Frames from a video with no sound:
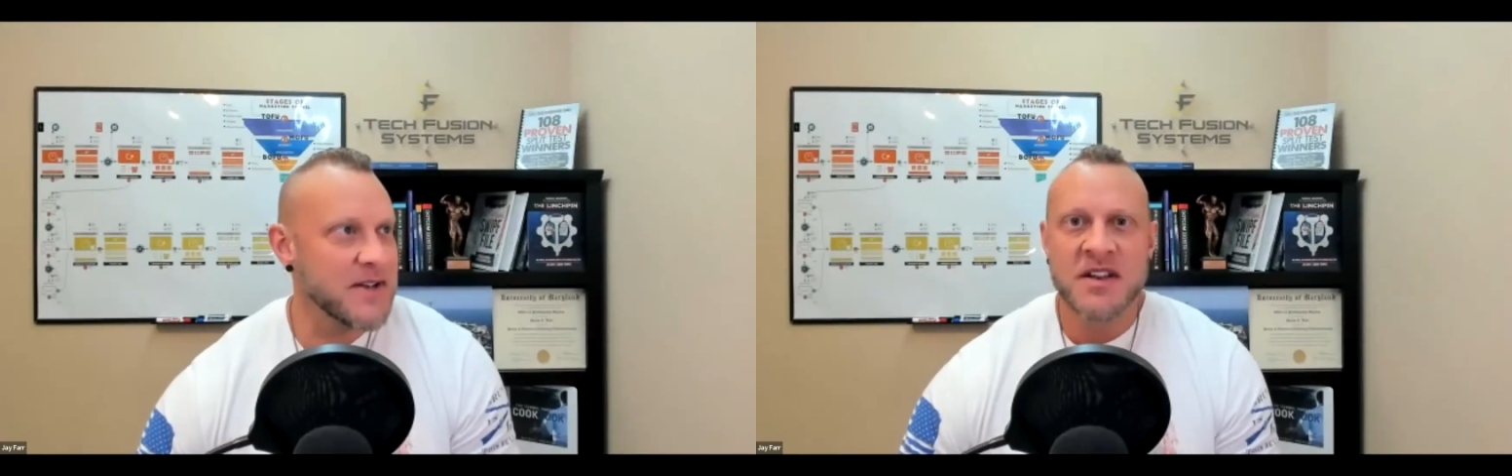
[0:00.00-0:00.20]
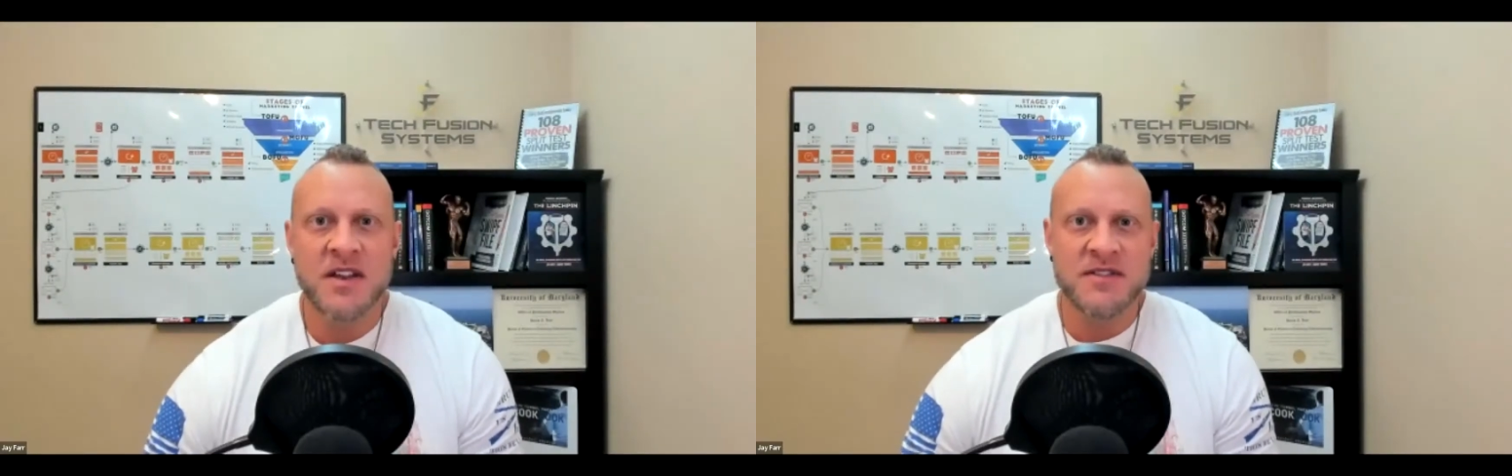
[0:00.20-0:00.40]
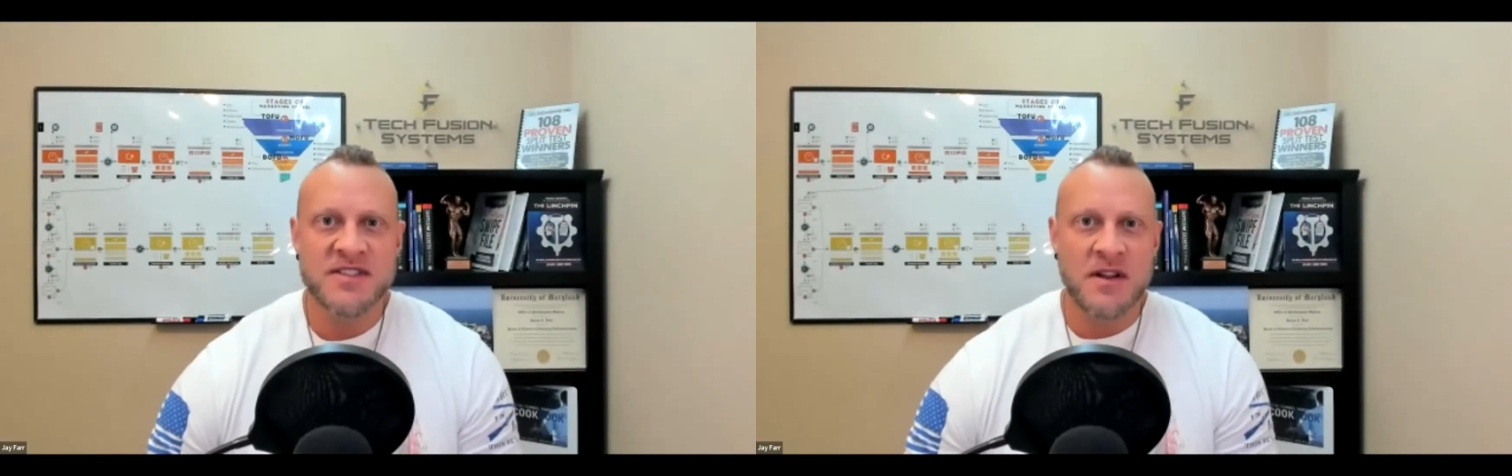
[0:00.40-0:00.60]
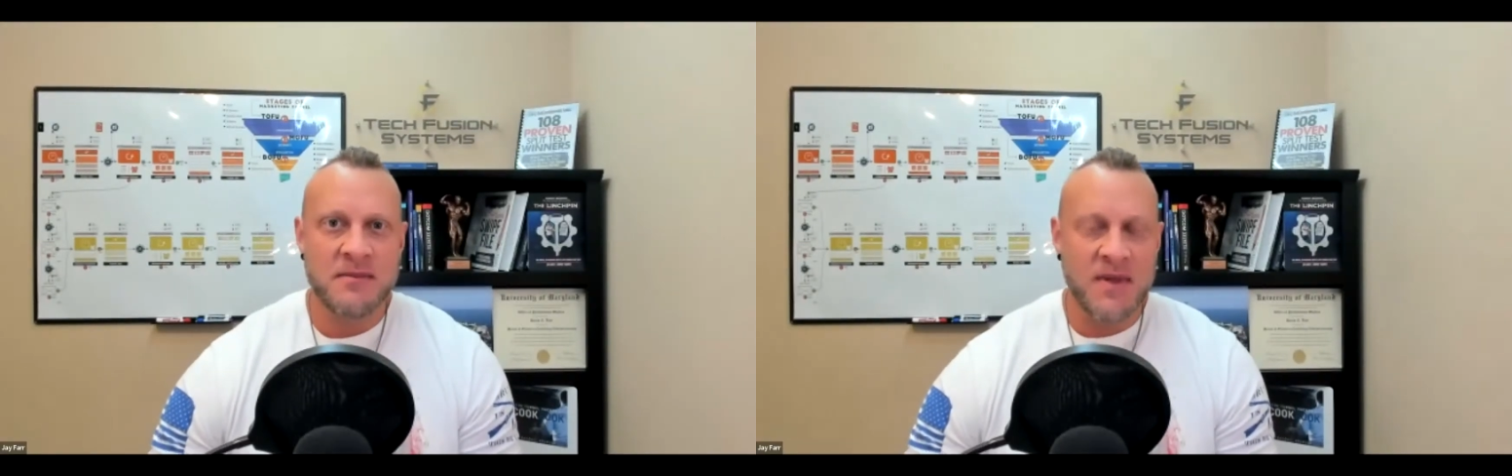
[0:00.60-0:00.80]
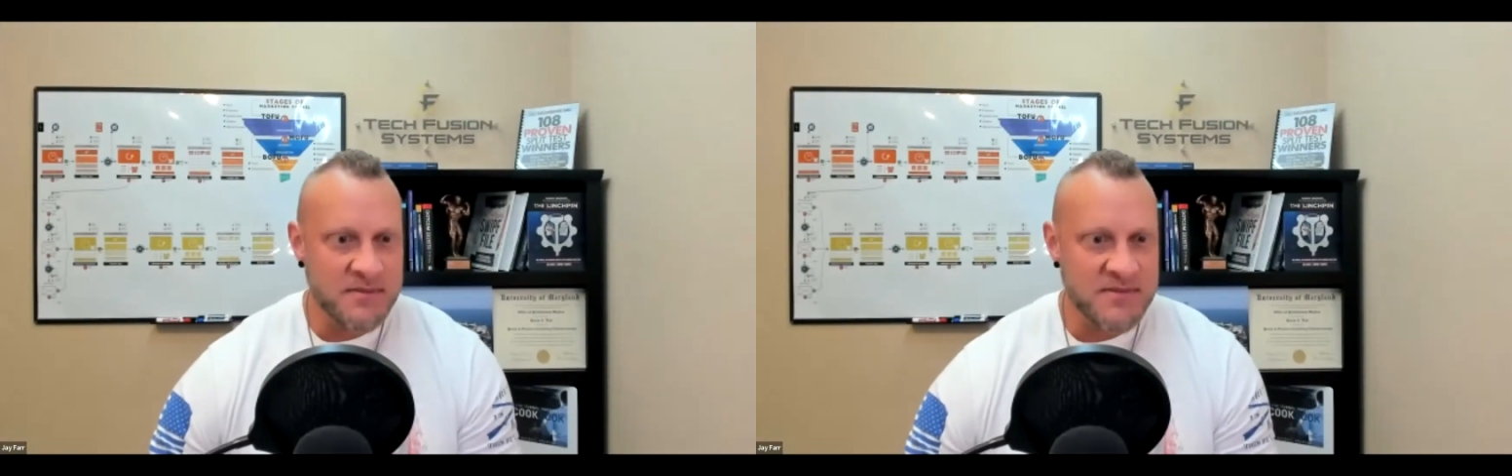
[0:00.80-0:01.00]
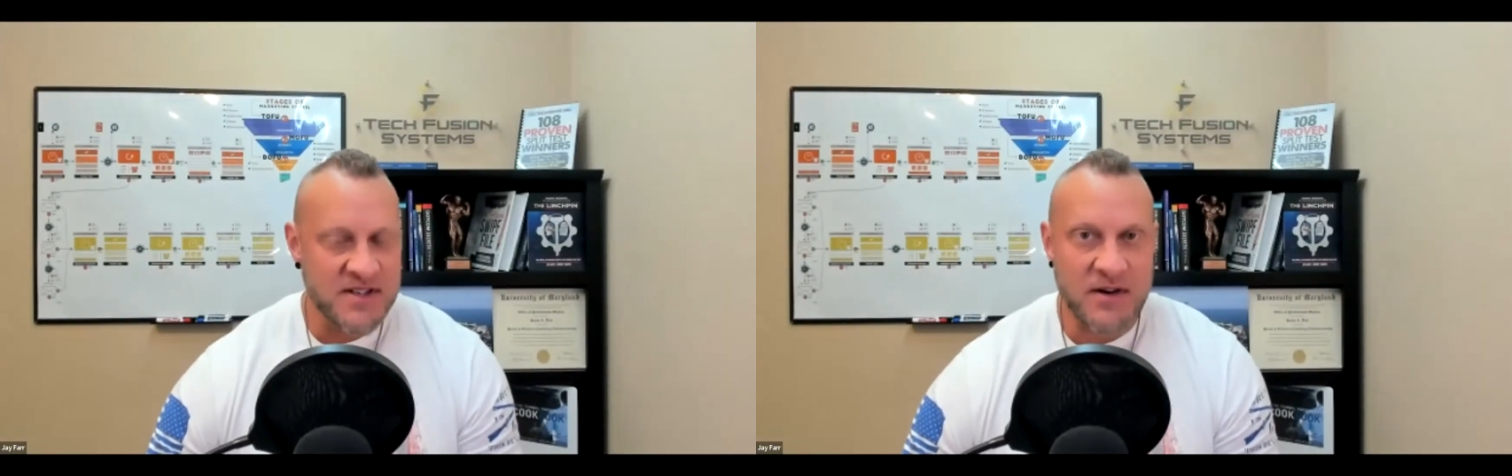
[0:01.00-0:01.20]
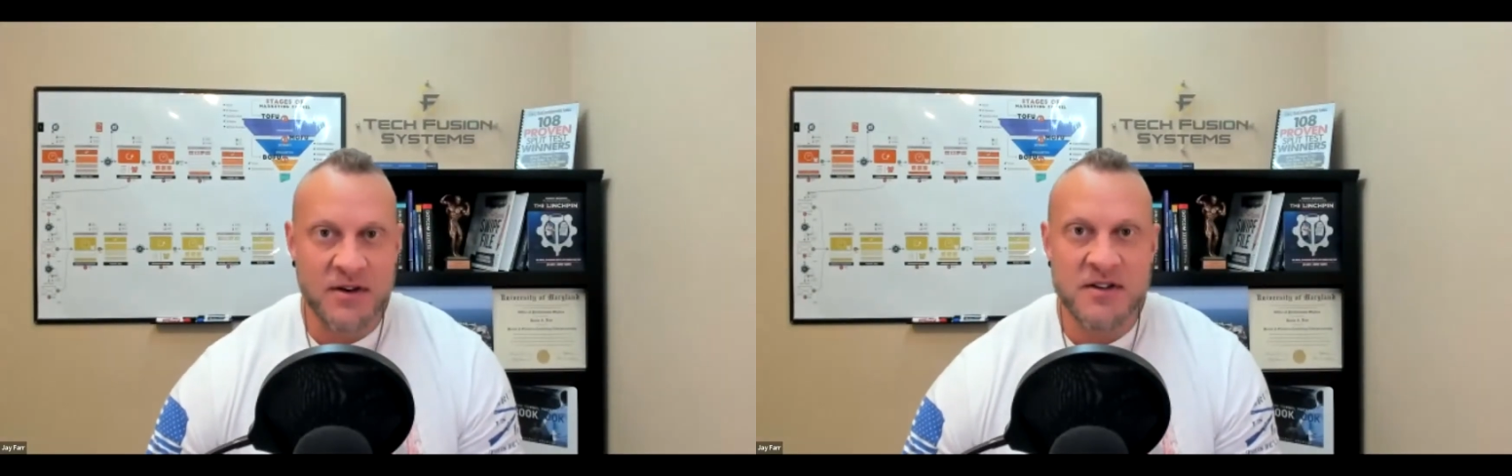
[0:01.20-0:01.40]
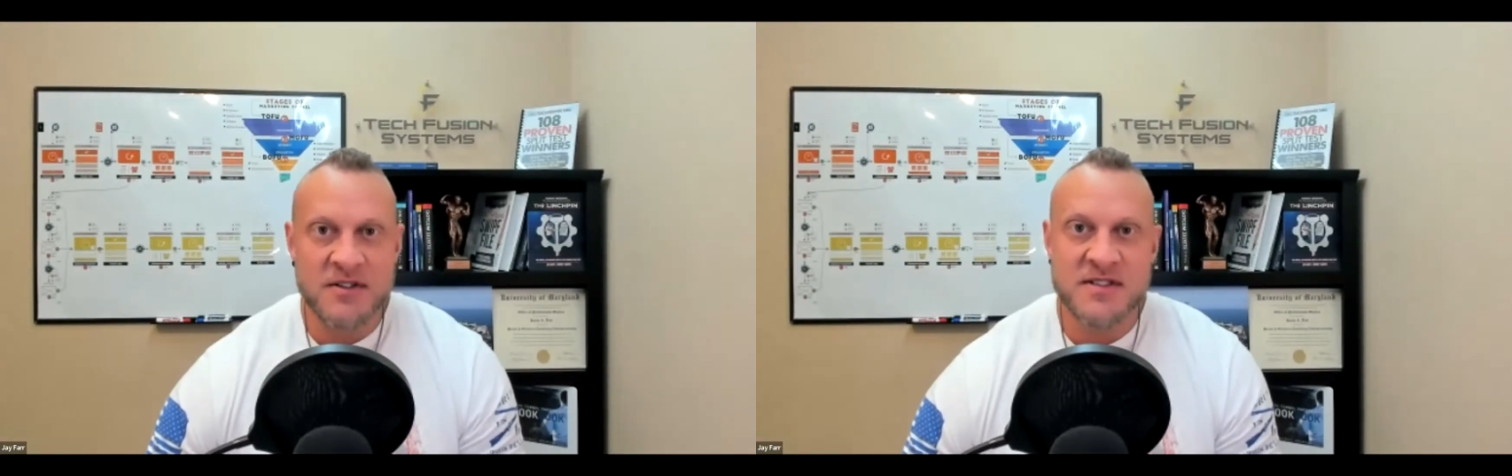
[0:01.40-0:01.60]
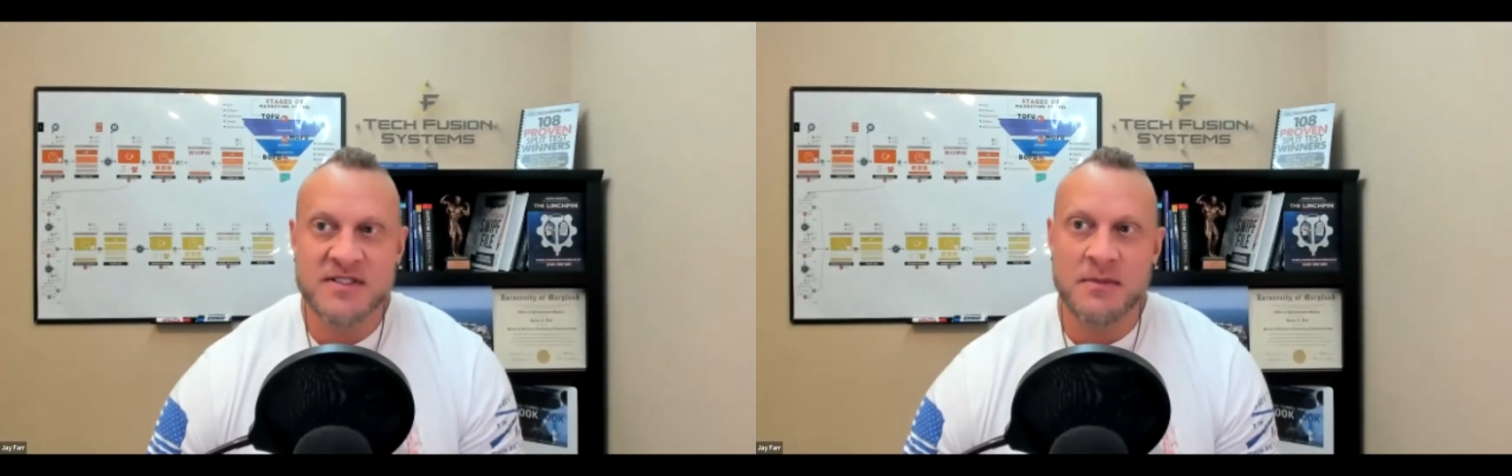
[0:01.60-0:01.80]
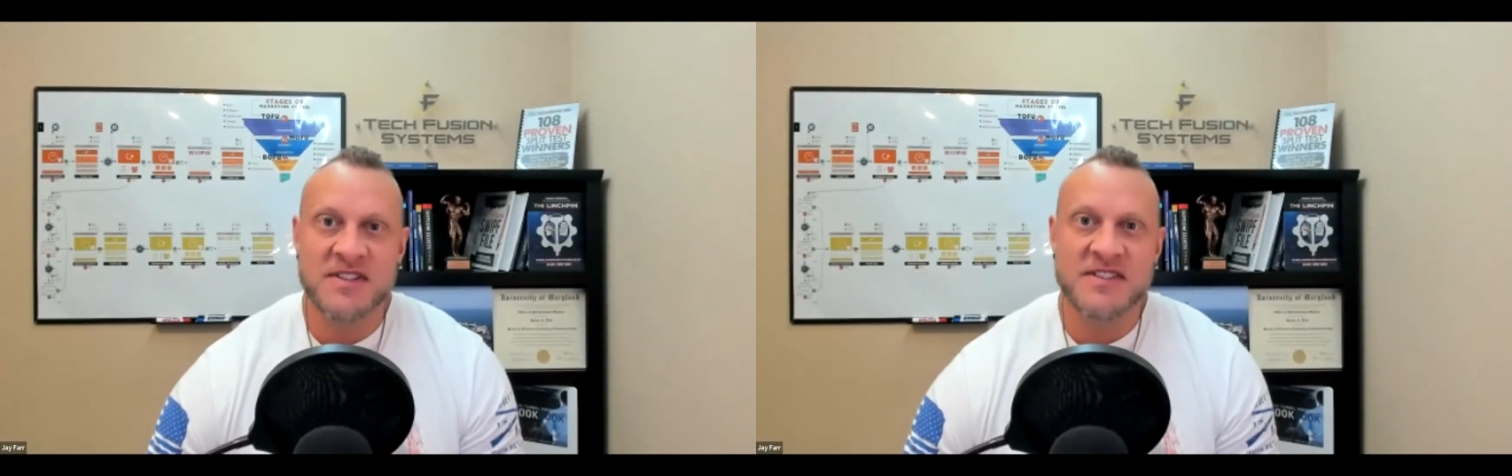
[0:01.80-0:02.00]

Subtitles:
Can you give us some scenarios and some